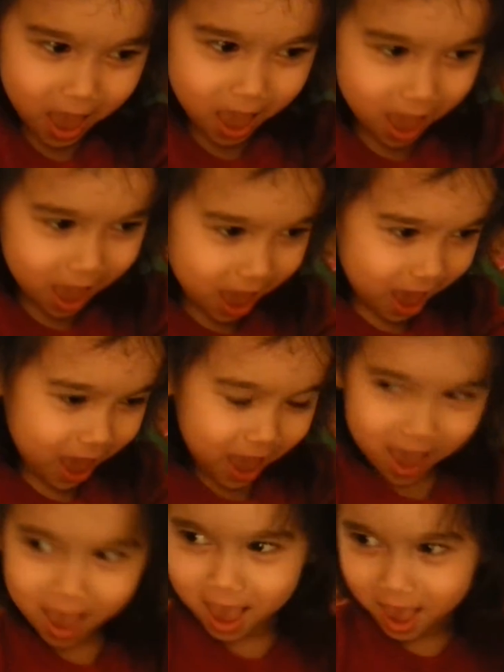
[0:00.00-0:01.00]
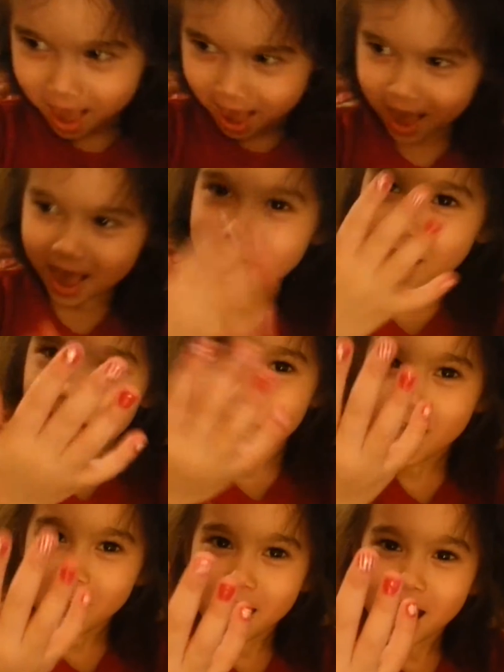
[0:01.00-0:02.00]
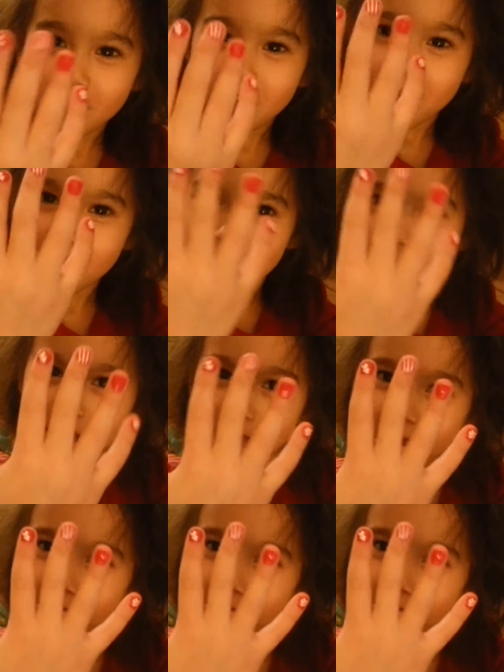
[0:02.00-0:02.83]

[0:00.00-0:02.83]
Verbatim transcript: you want to move over to the bright light to